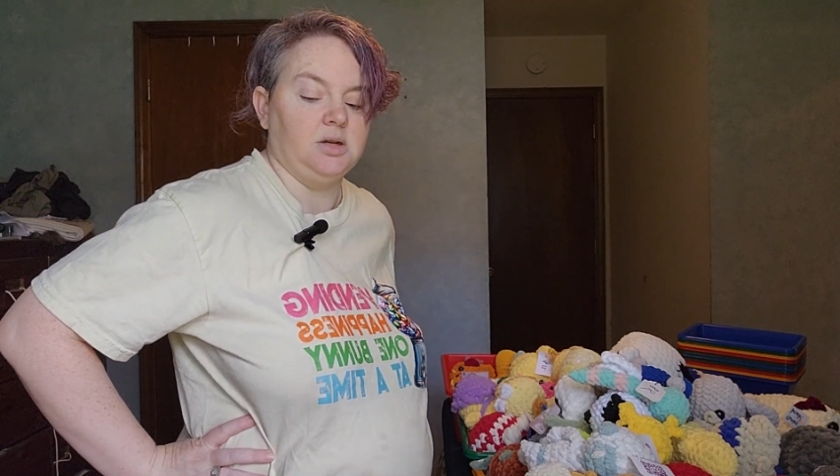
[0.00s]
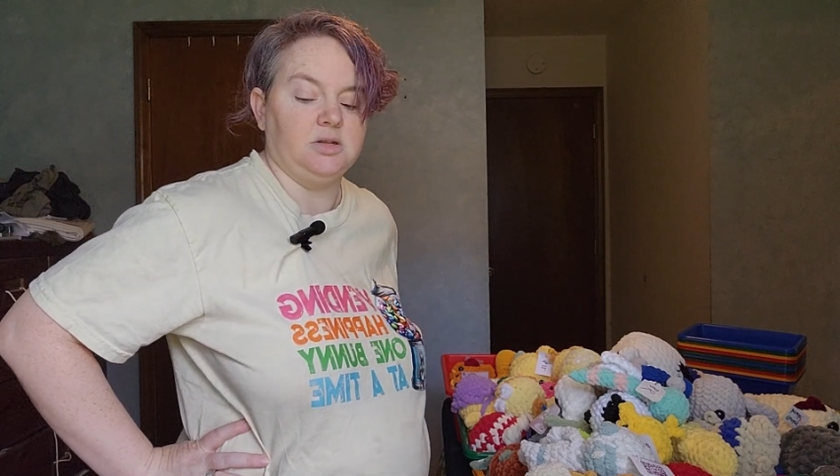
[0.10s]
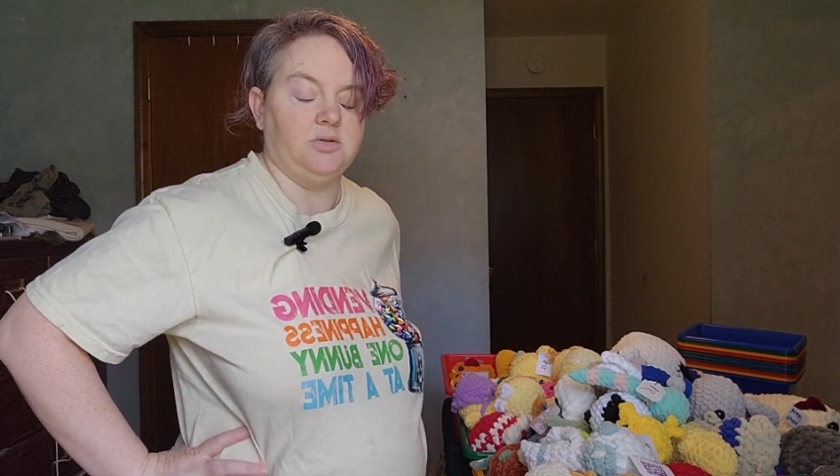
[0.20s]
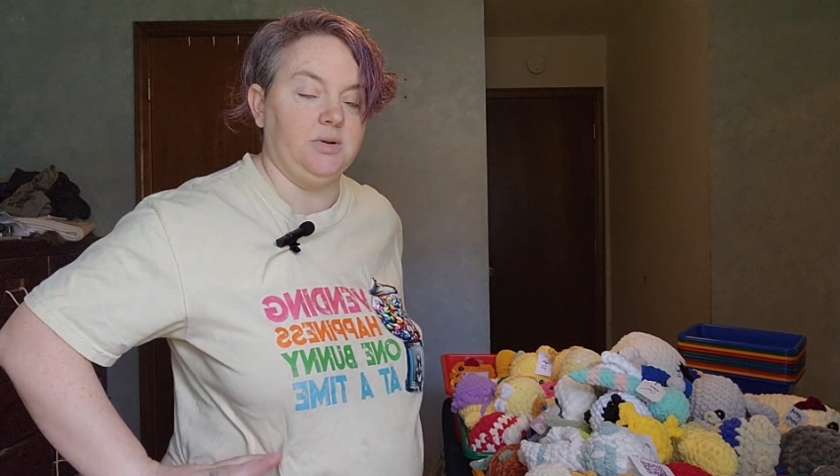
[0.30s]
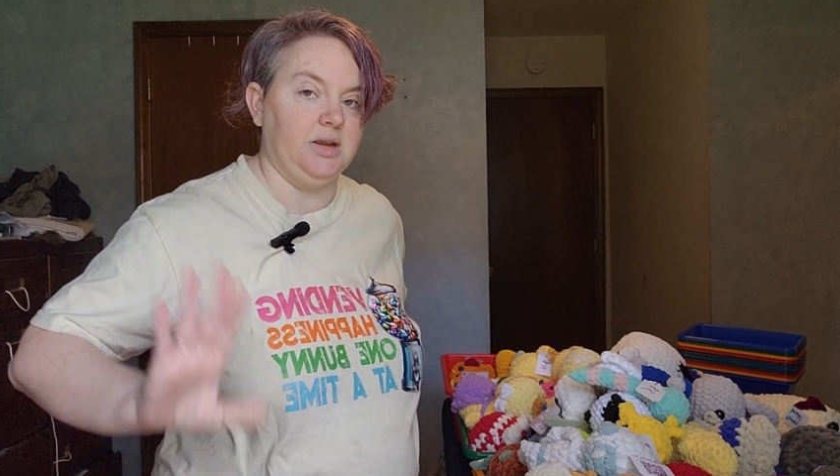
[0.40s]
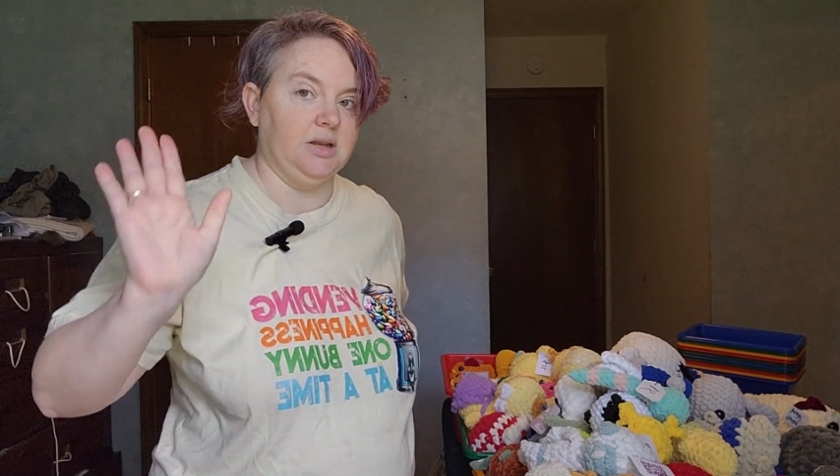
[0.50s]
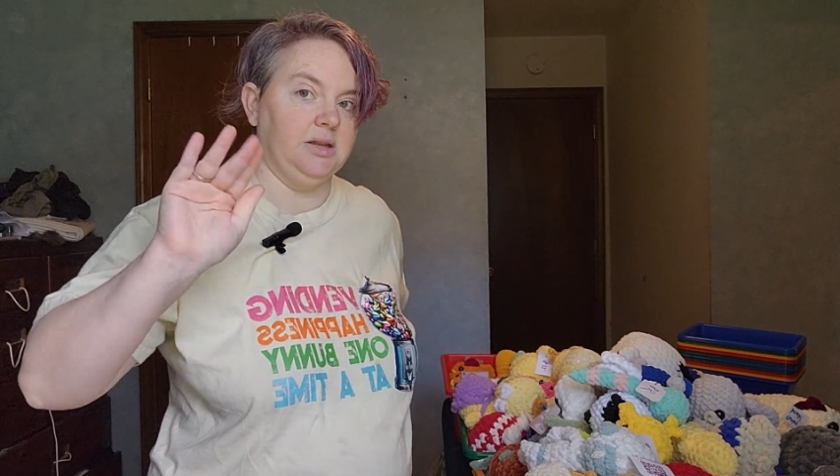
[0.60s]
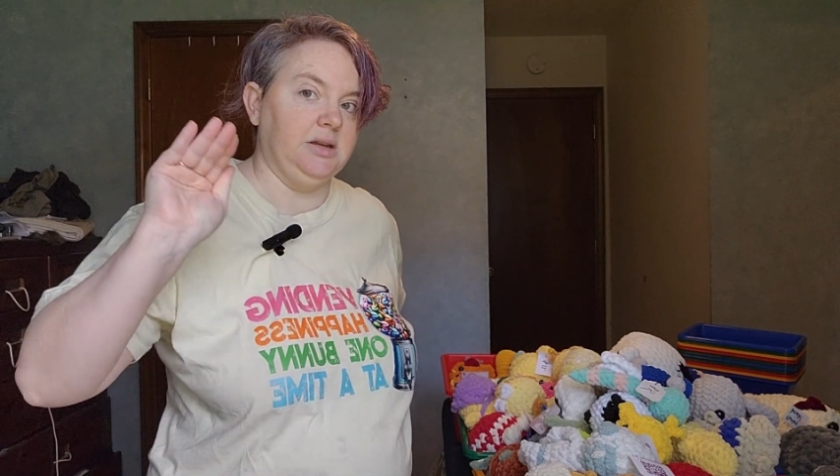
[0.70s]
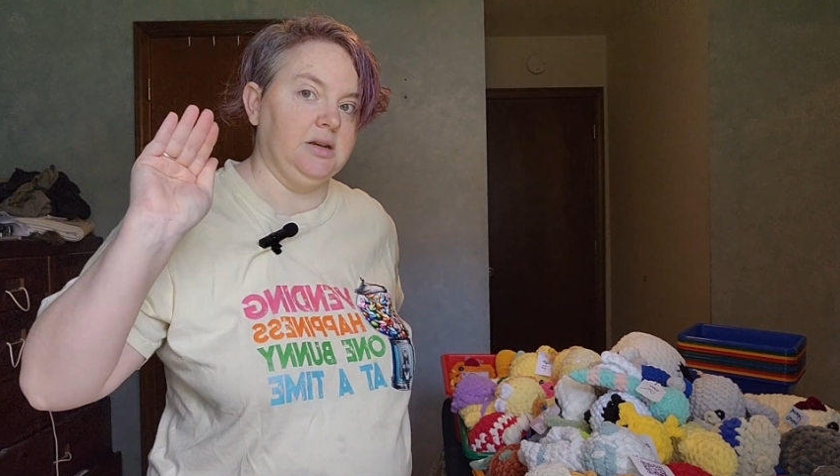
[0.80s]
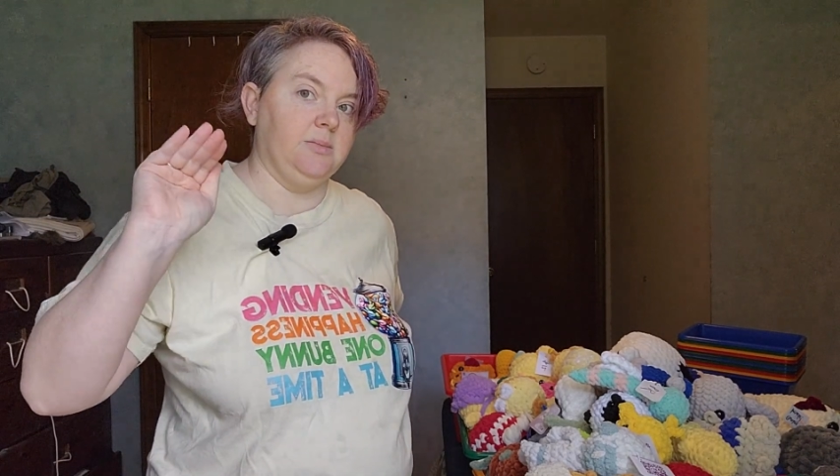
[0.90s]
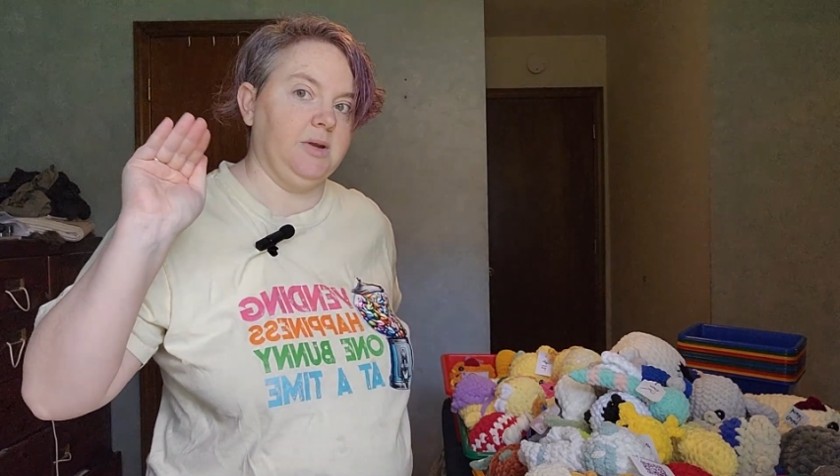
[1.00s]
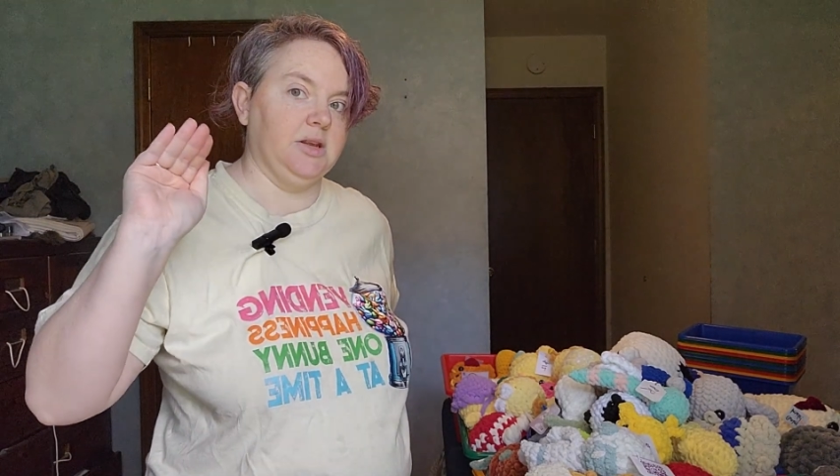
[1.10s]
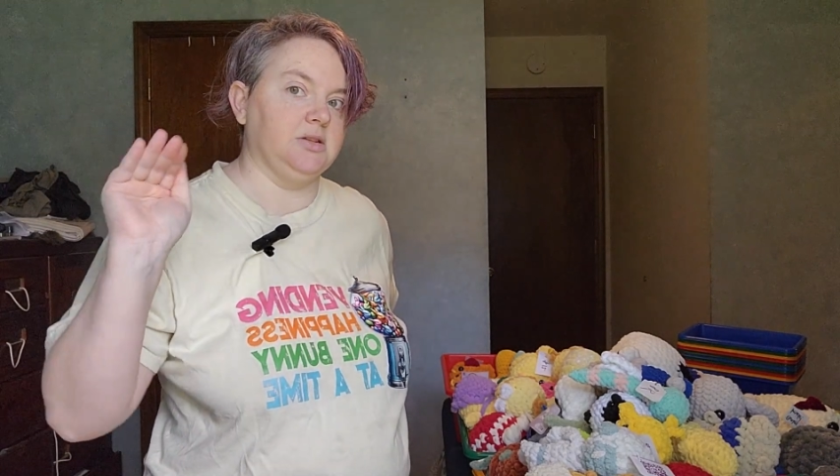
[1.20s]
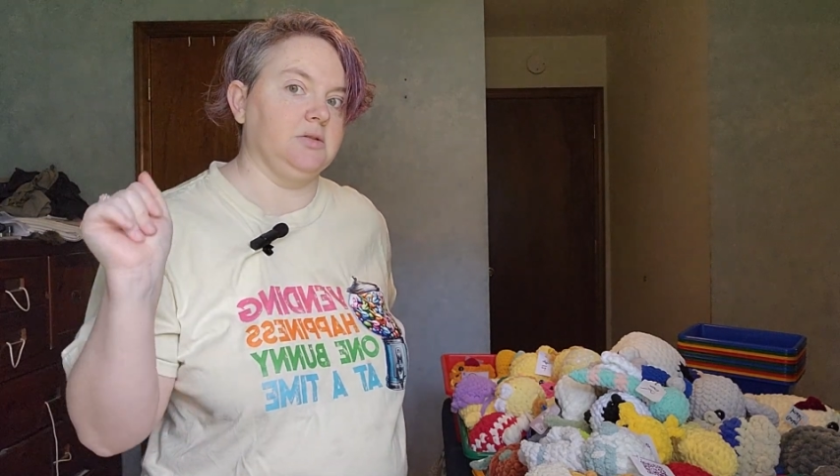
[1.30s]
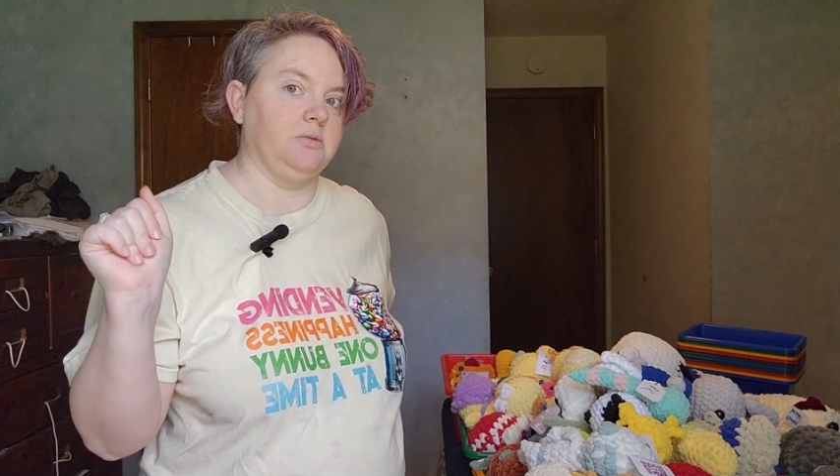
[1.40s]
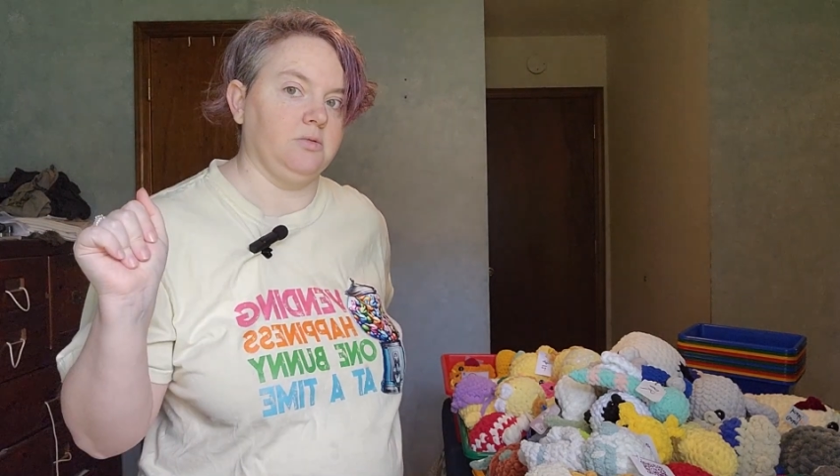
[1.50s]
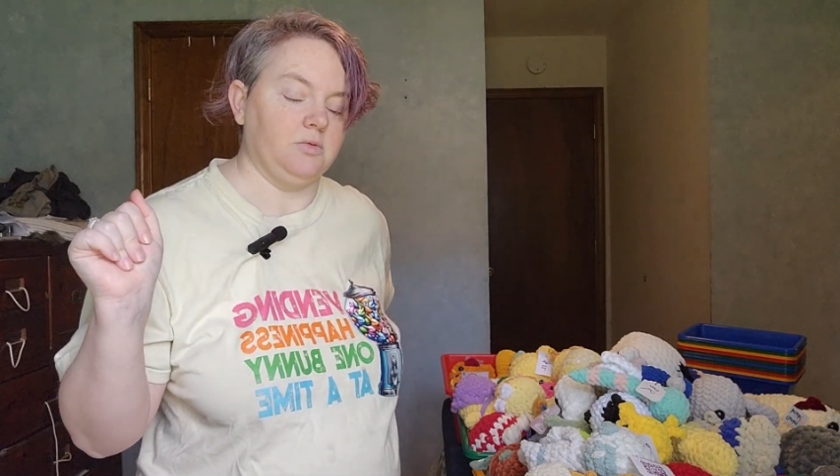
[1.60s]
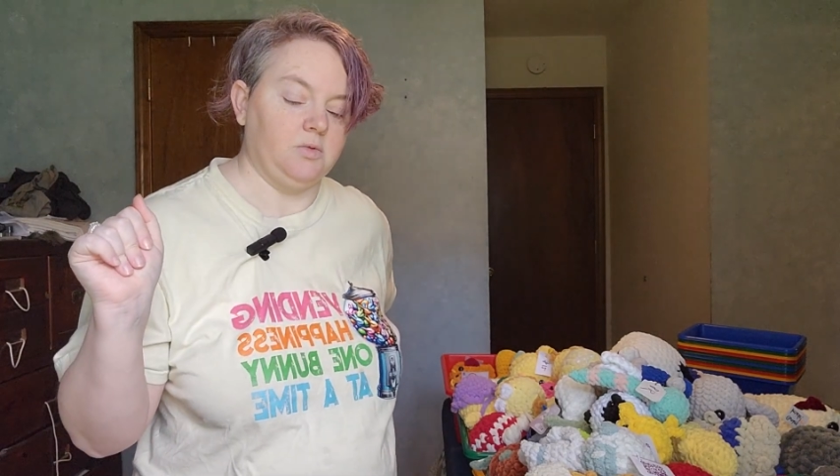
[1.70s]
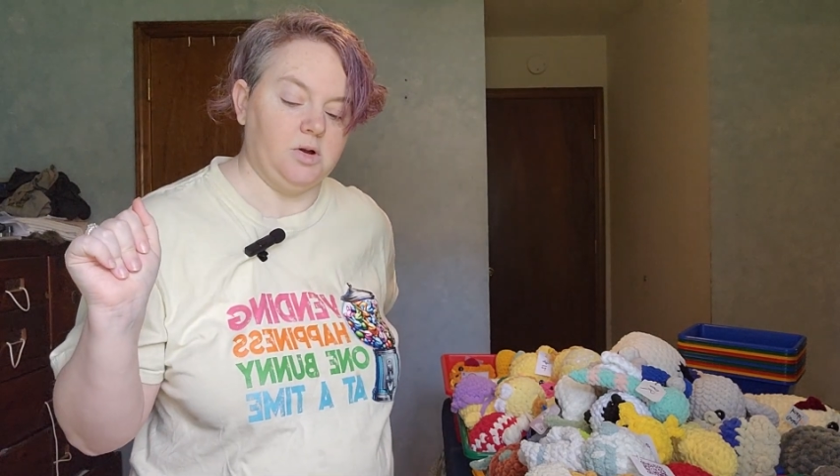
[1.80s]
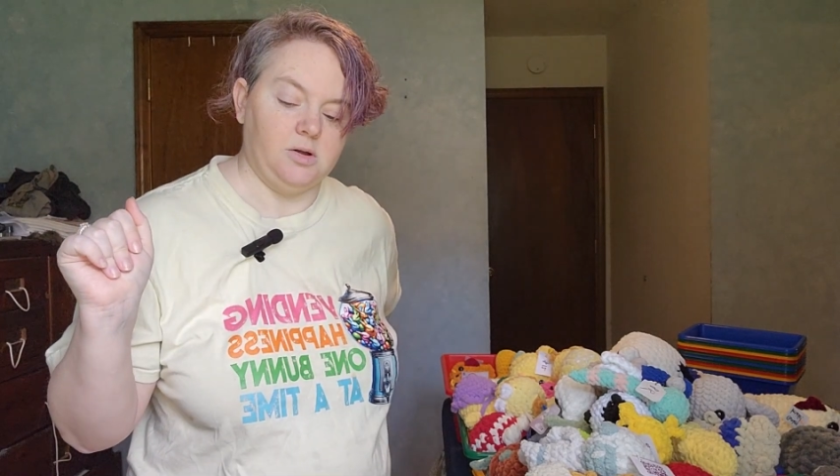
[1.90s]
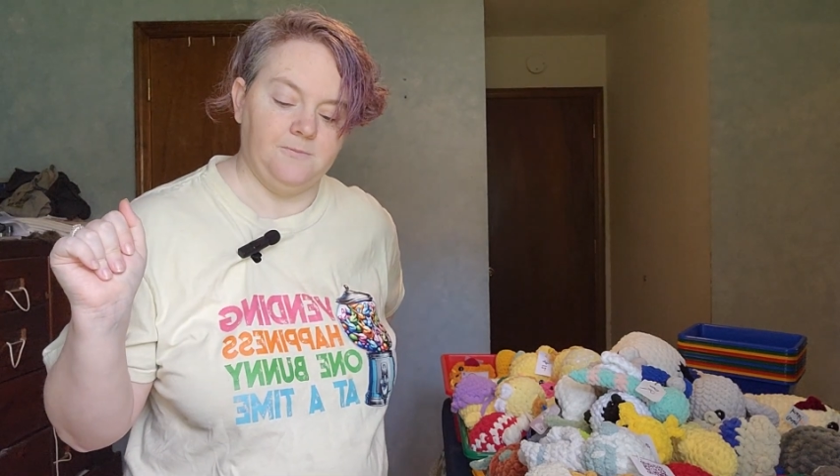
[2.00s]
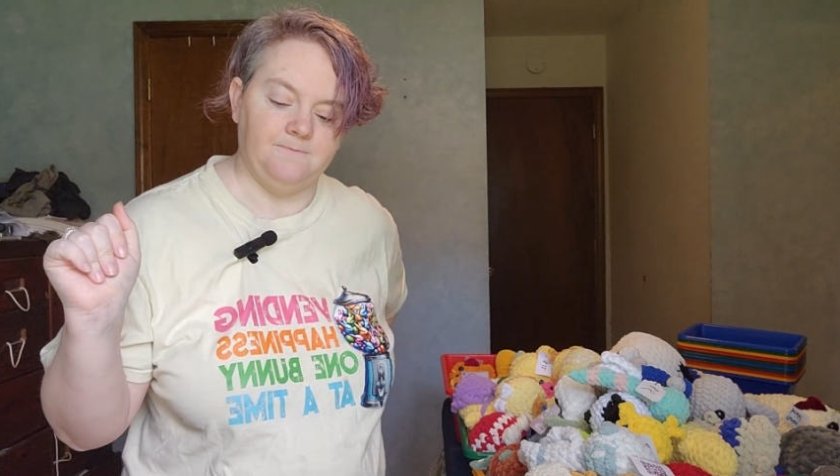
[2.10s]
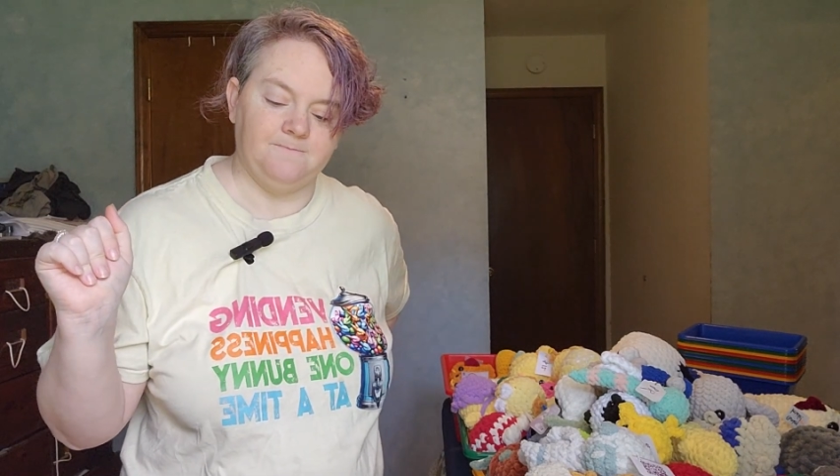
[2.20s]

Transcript: so he can lean up against the grid wall.